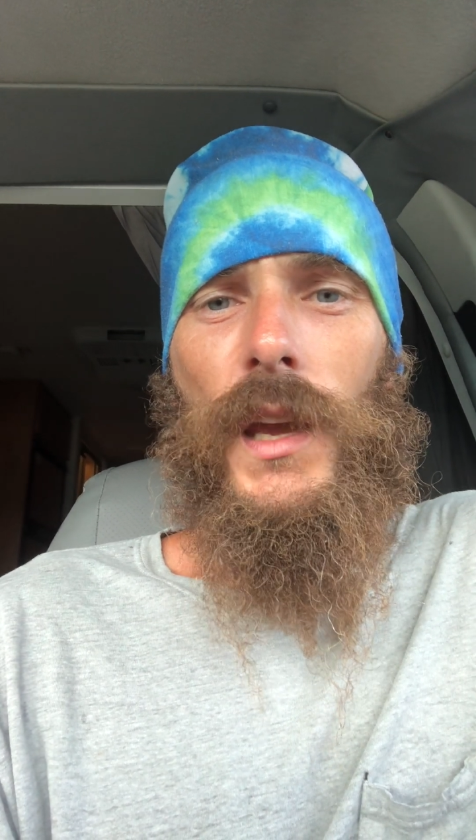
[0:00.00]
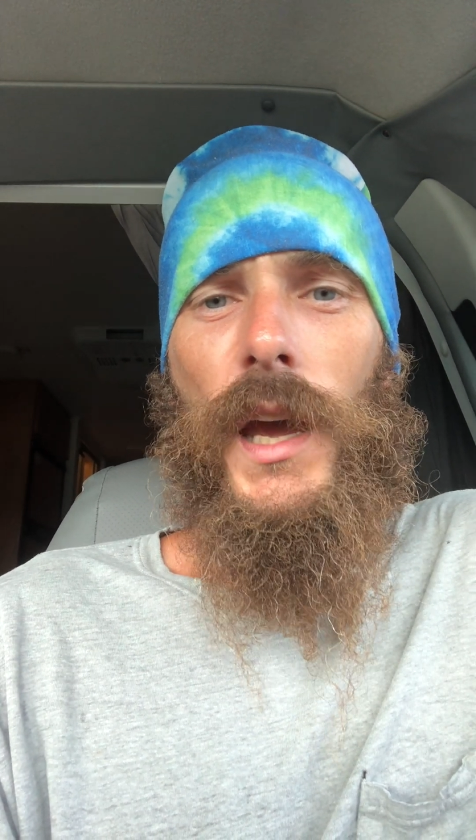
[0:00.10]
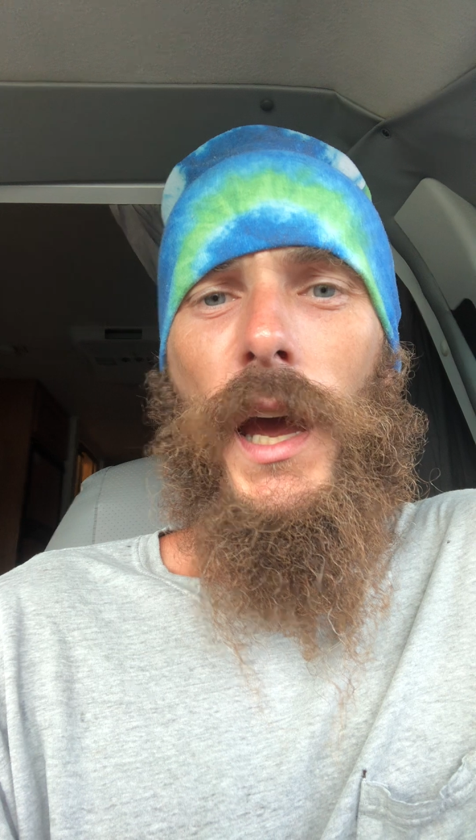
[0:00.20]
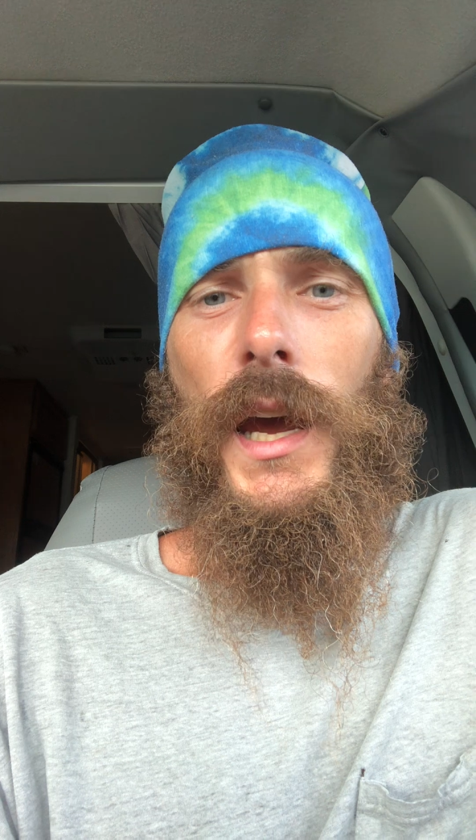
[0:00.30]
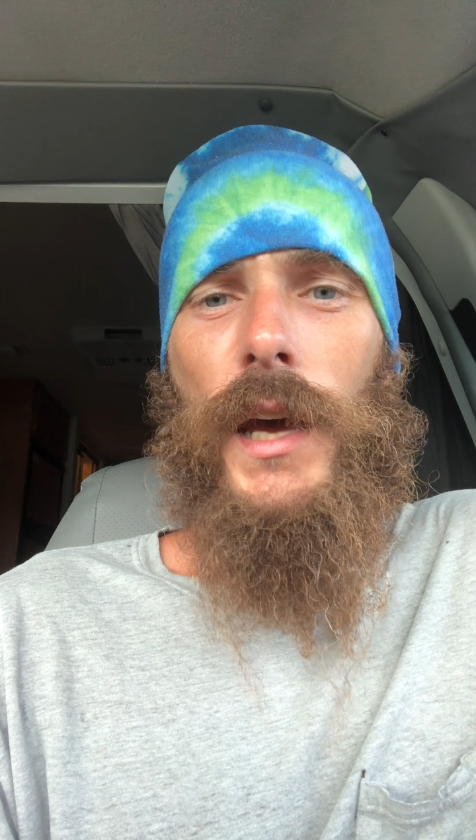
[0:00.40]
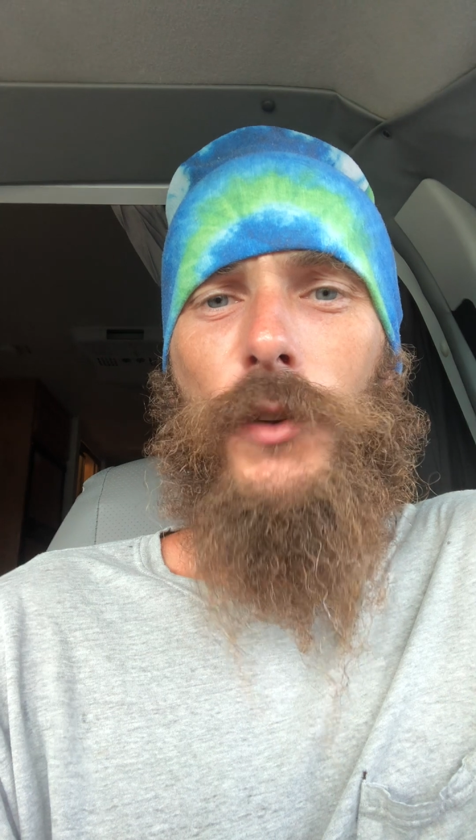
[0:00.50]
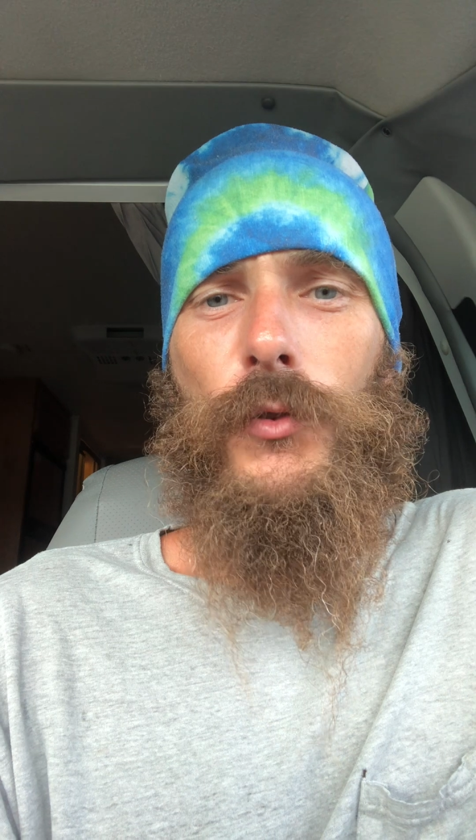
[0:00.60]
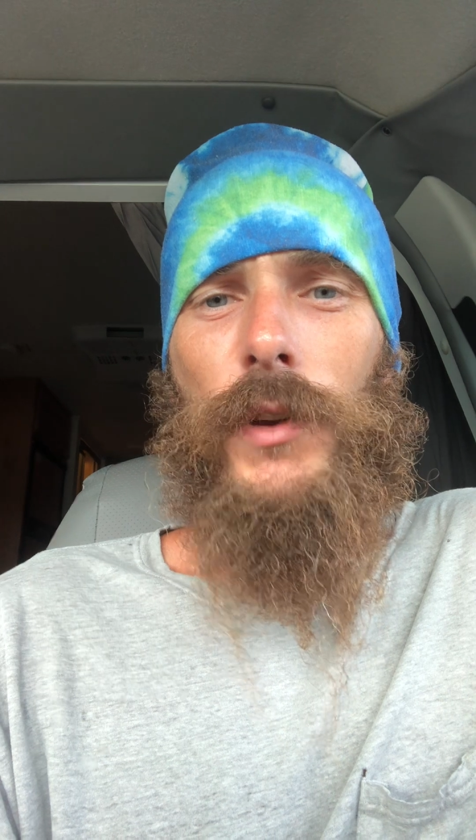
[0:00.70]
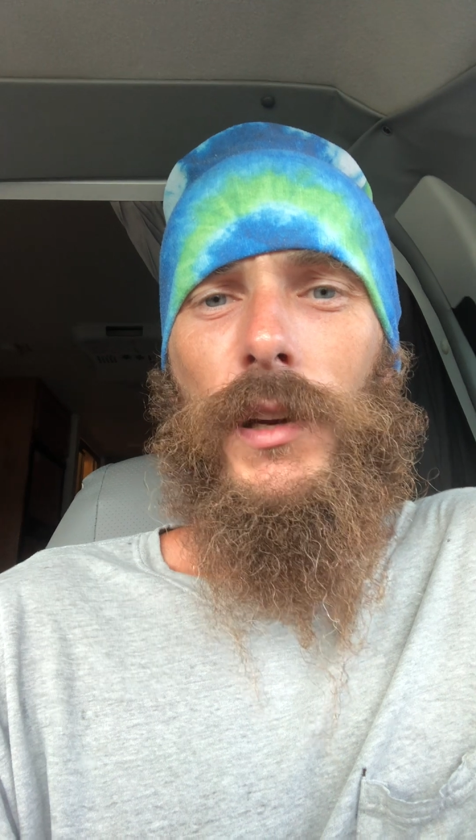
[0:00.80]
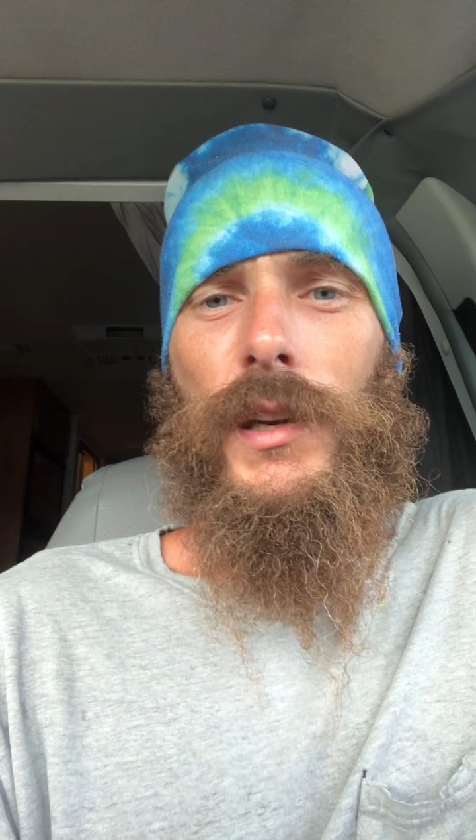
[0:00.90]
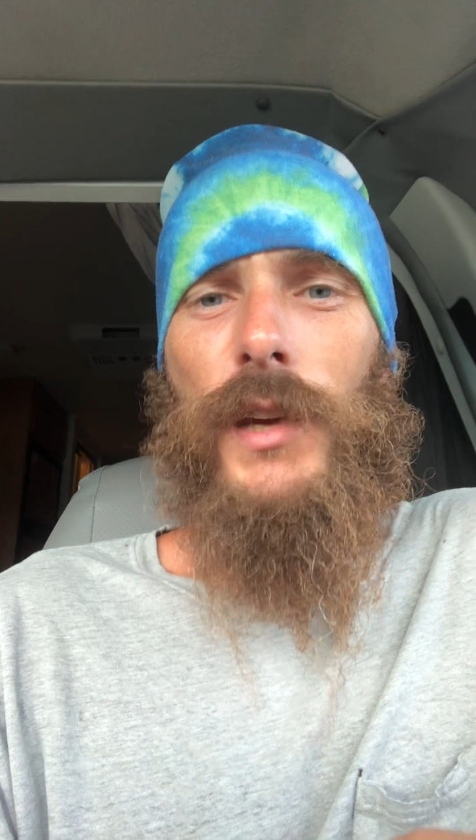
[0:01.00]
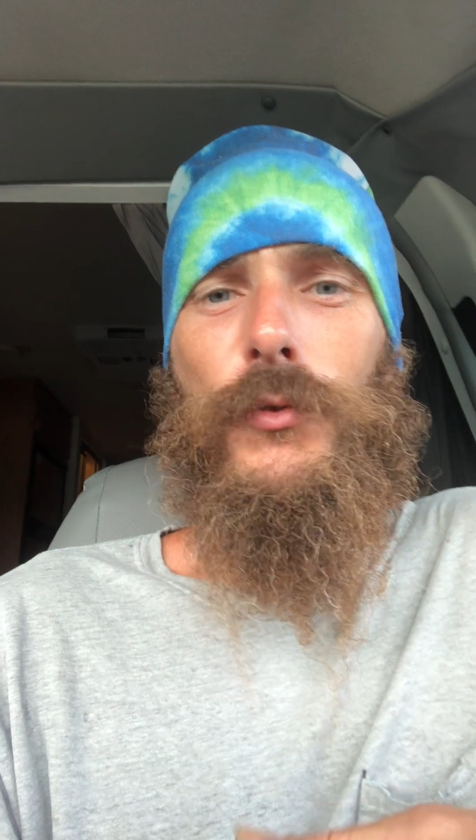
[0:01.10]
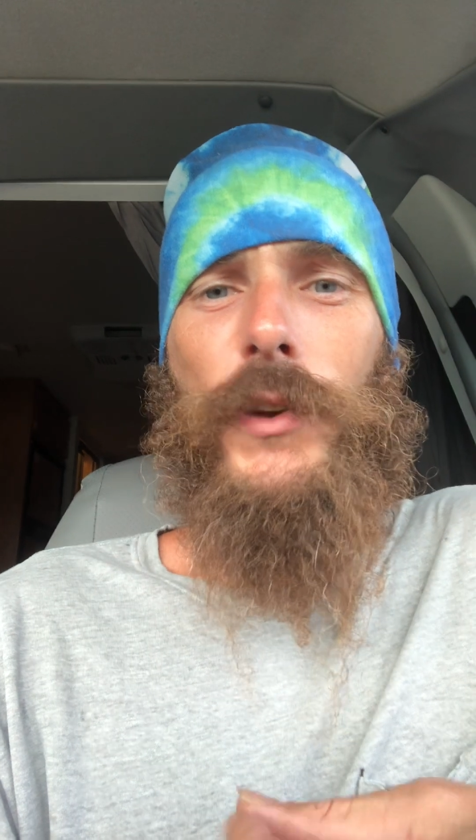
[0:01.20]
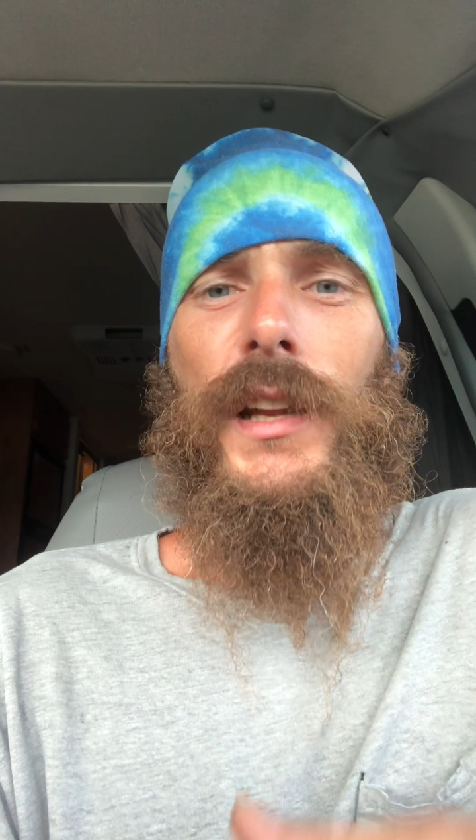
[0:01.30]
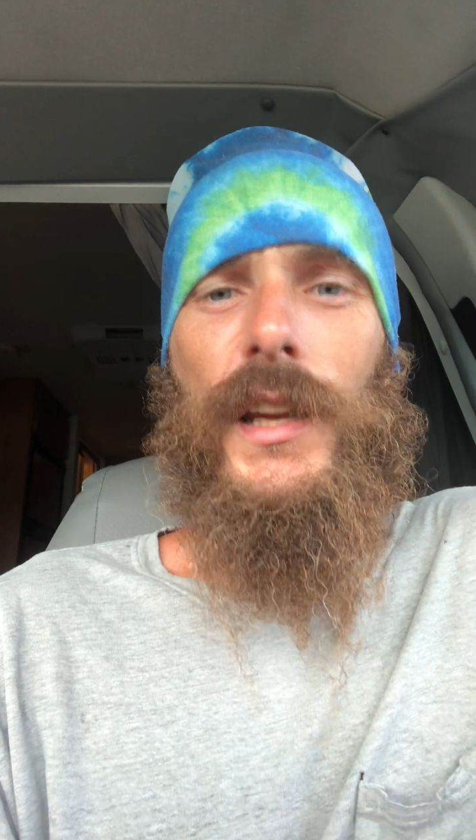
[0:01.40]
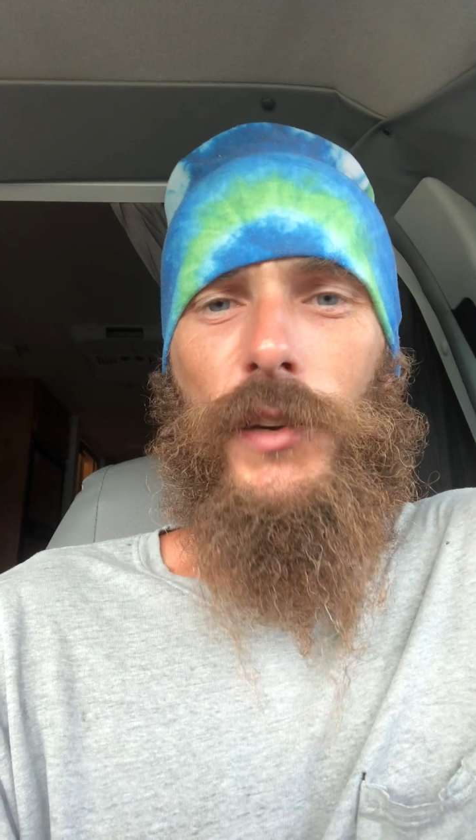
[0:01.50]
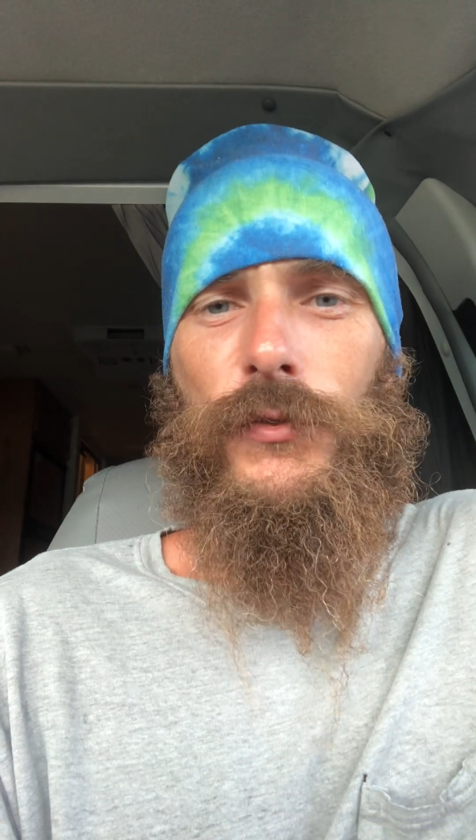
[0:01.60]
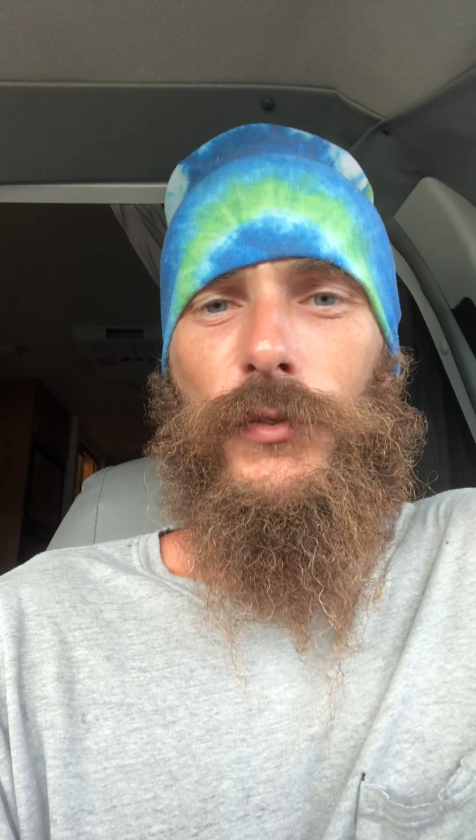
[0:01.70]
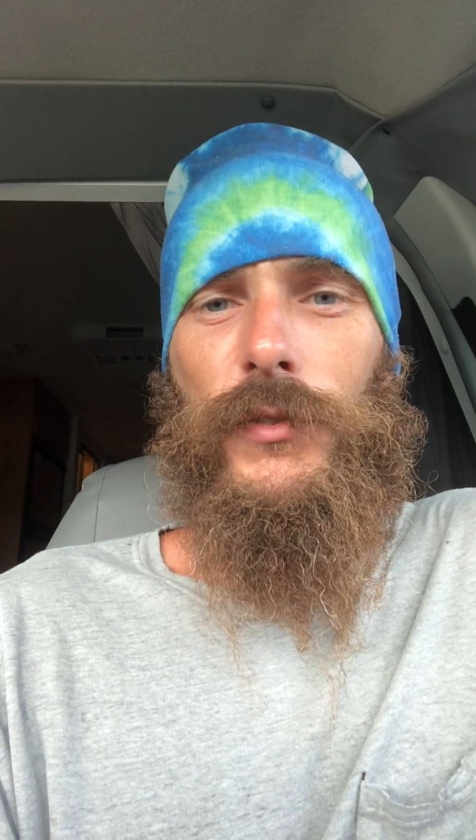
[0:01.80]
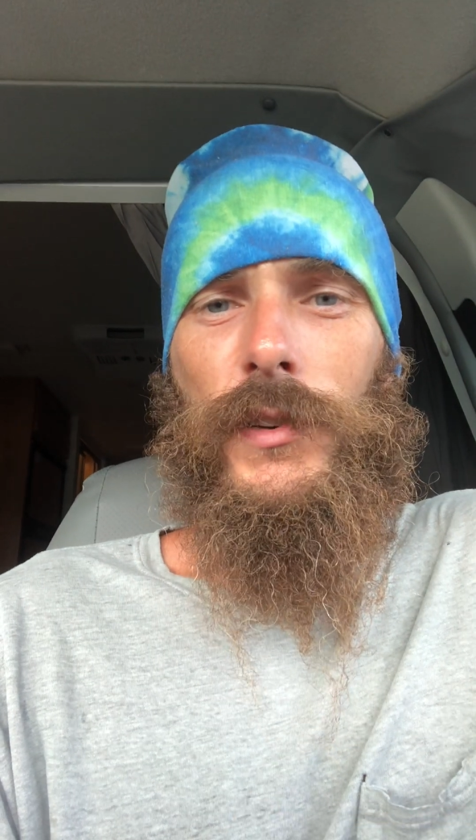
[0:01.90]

and get relief